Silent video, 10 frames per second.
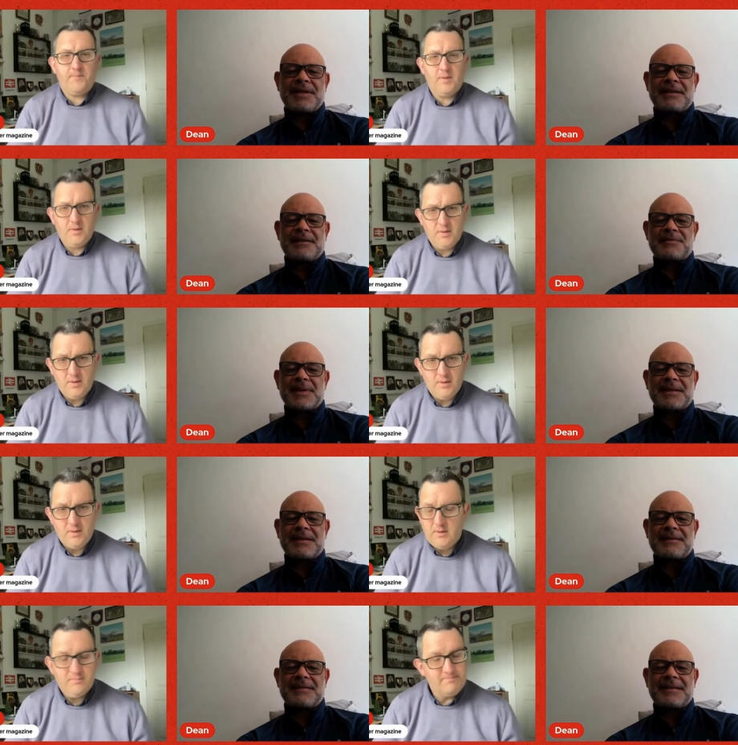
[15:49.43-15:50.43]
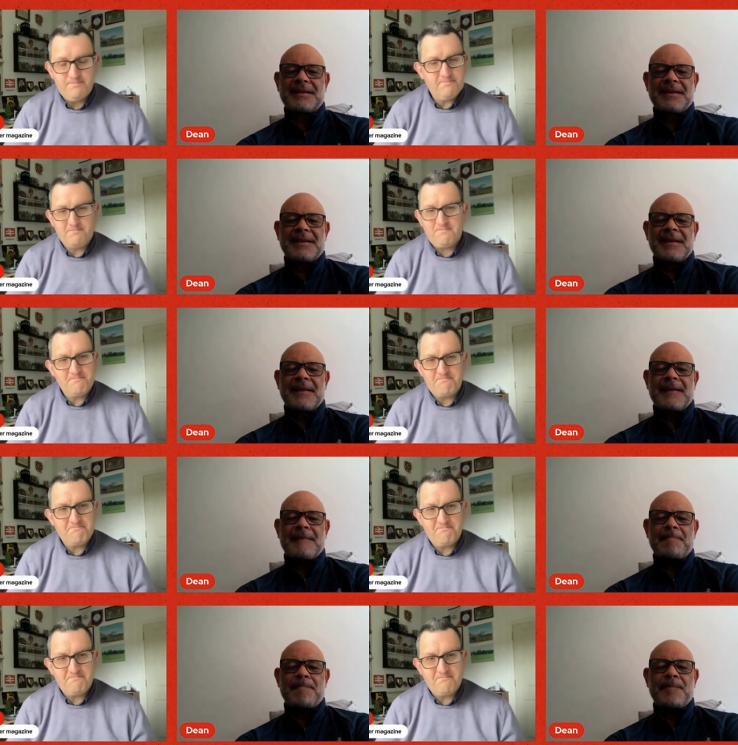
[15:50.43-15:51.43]
Speaker 1: English wickets.
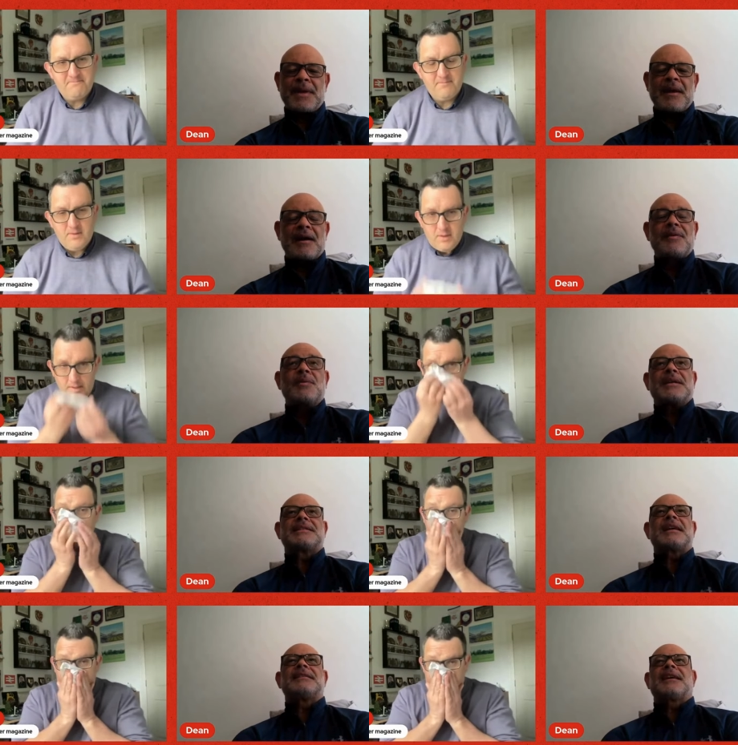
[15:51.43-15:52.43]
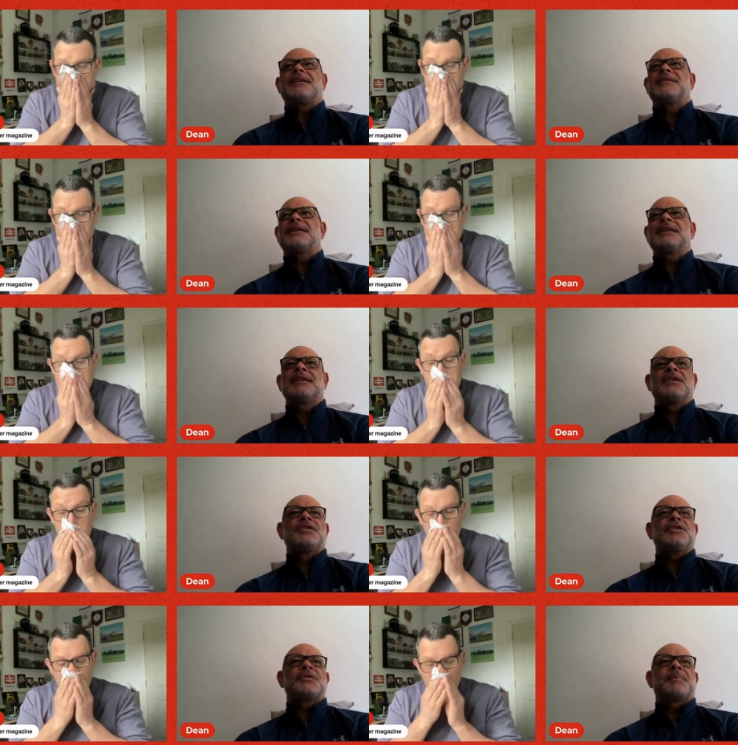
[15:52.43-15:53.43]
Um, I've always said though that
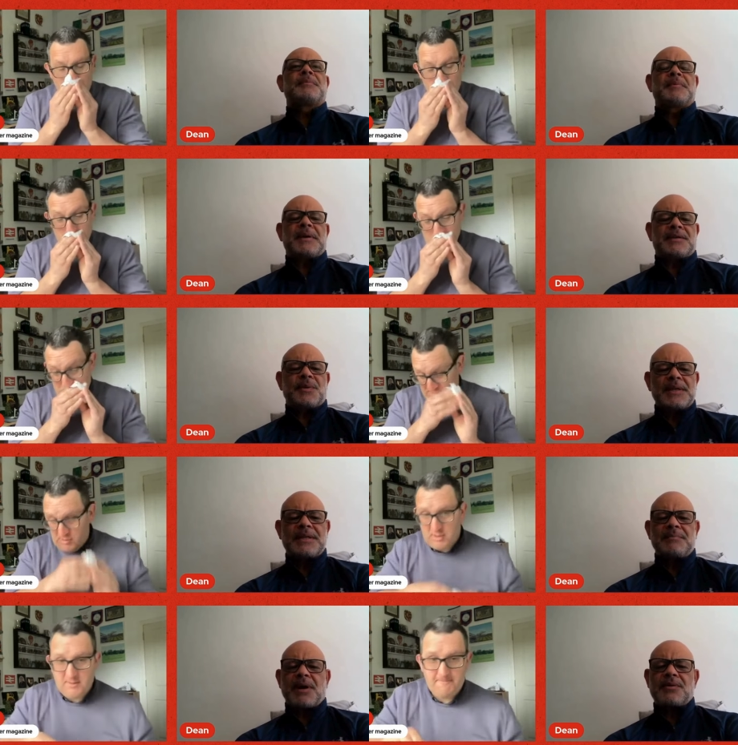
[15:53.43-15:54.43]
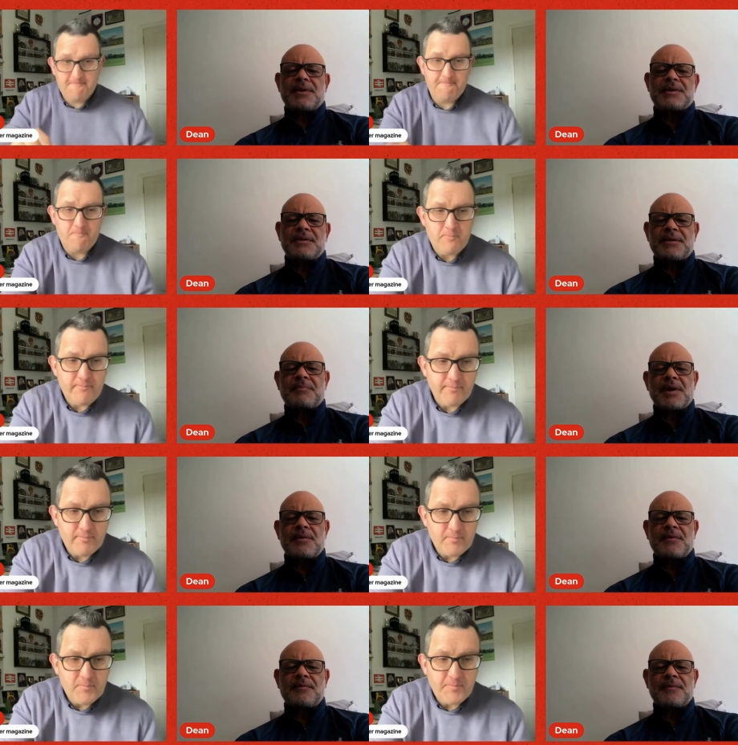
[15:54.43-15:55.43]
you could probably pick 20 bowlers who could
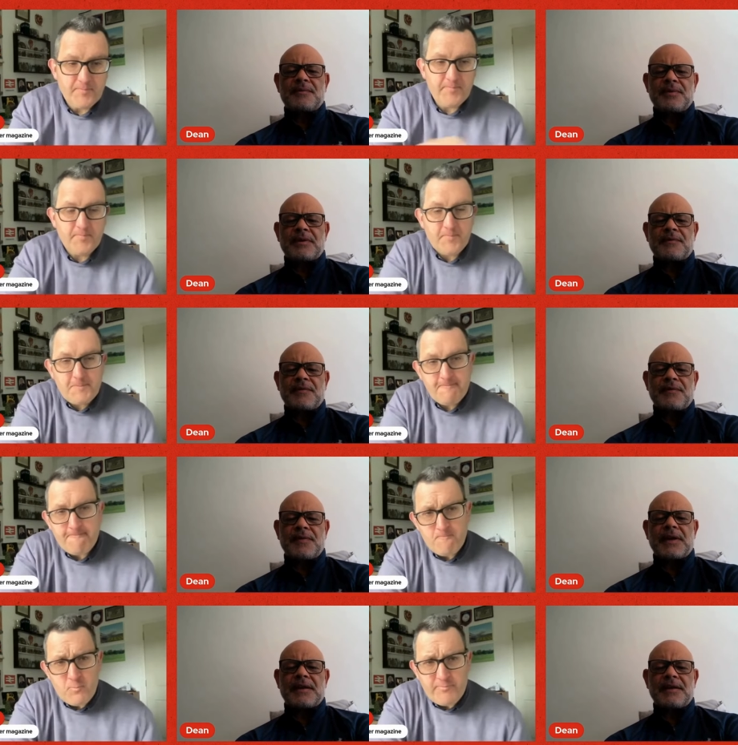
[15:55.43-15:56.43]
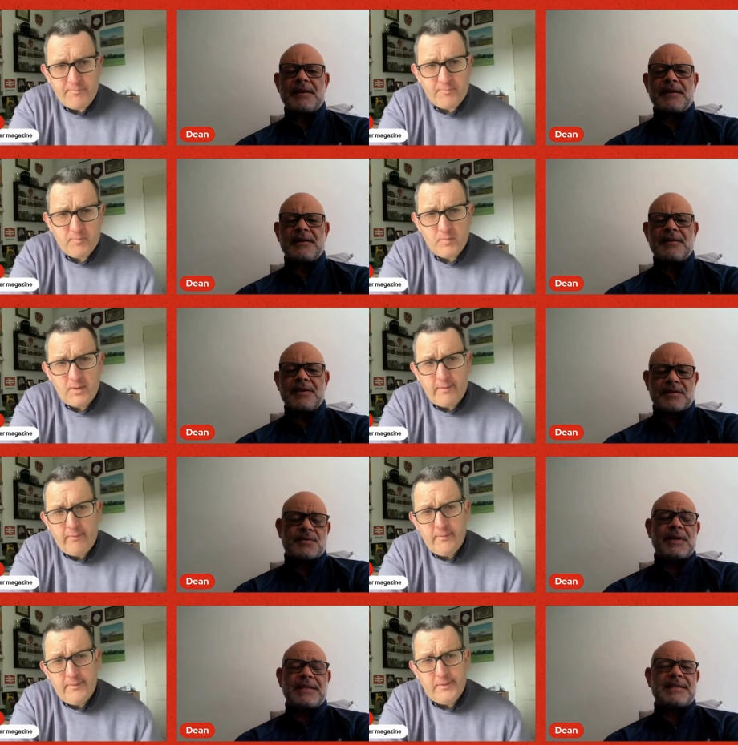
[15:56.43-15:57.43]
bowl for England, uh,
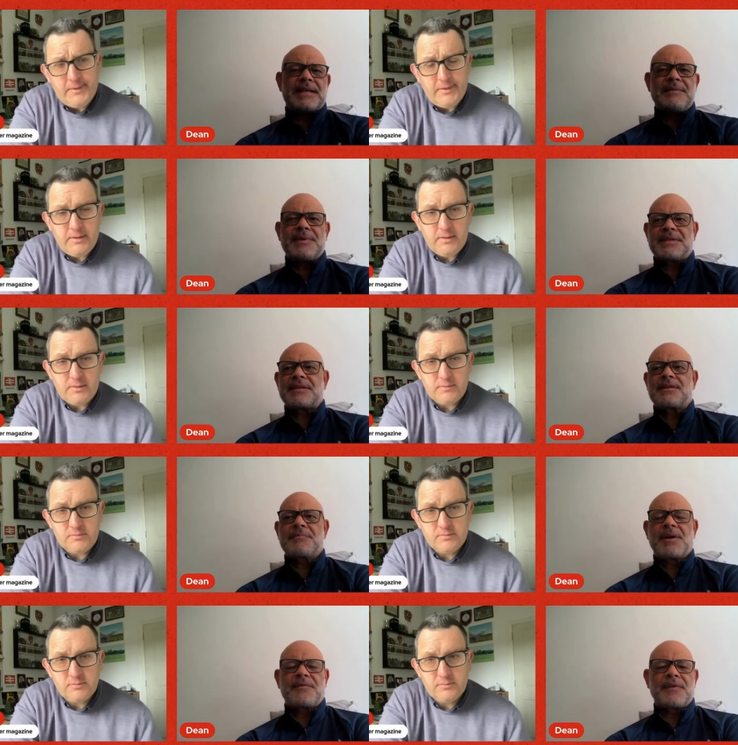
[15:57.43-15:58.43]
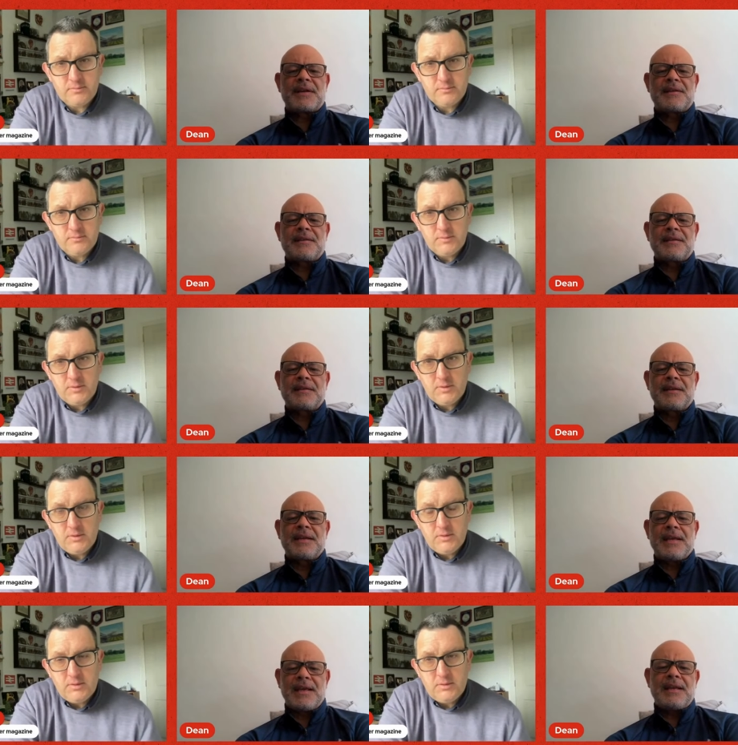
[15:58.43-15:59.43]
20 seamers that could bowl for England
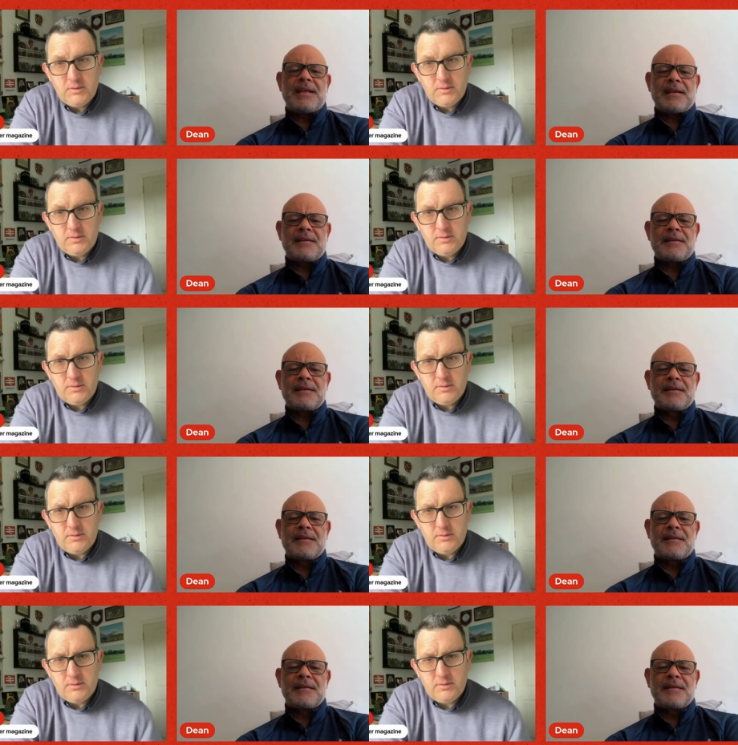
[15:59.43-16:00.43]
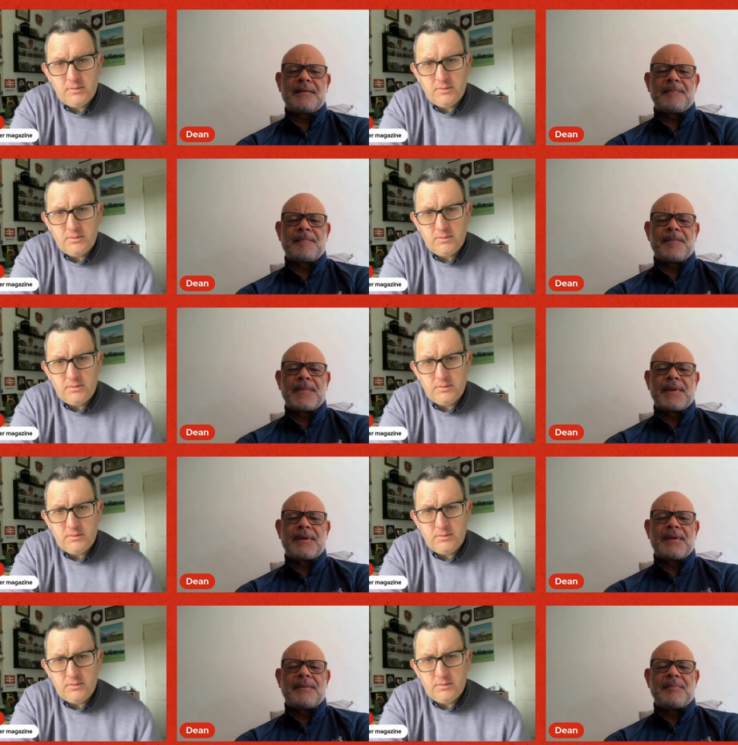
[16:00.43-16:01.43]
in England.
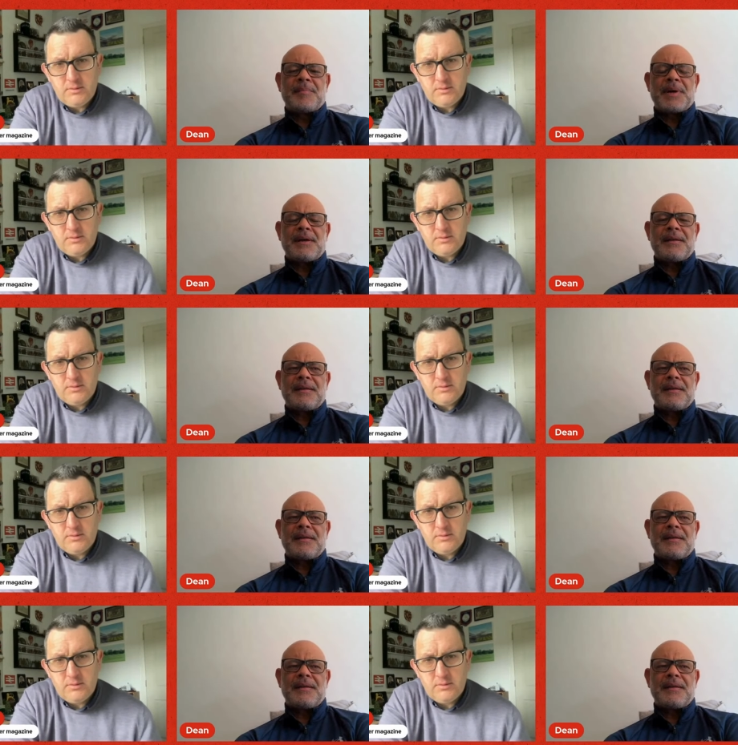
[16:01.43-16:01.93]
But